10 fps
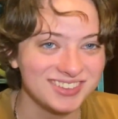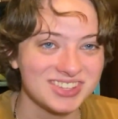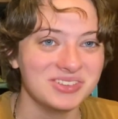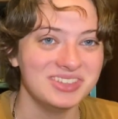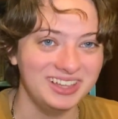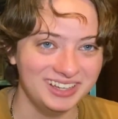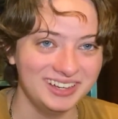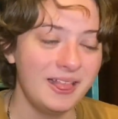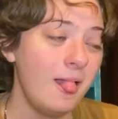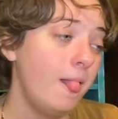So
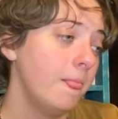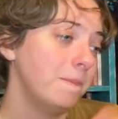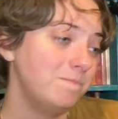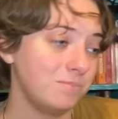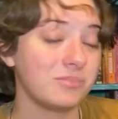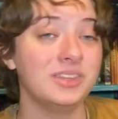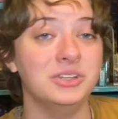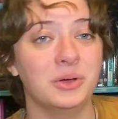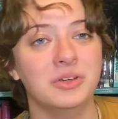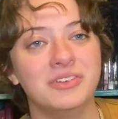then,
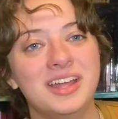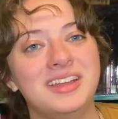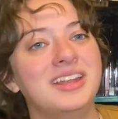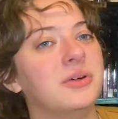you know, I read it.